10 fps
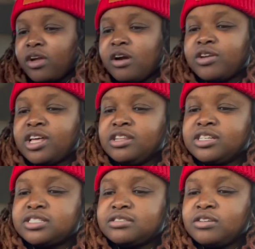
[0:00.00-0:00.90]
Oh, that
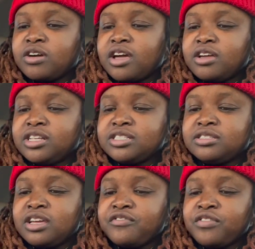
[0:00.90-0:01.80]
looks different. That's
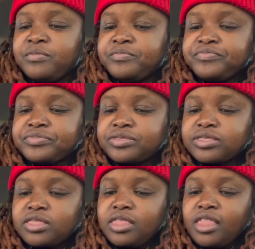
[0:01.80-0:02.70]
different.
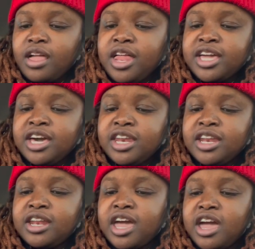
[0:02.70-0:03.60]
They cut it
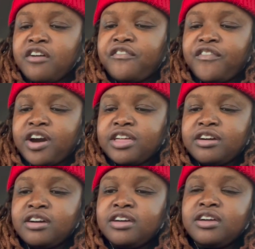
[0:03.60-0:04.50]
in half for
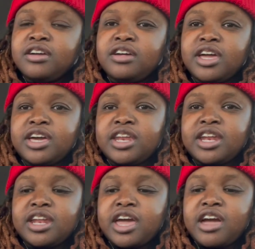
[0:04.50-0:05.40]
you. They cut it
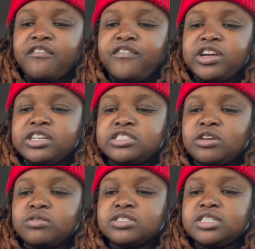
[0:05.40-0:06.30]
in half for you so you
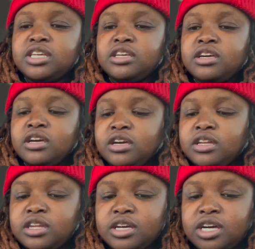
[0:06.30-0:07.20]
can see
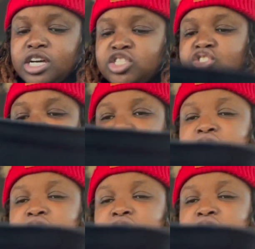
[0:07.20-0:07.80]
the guts.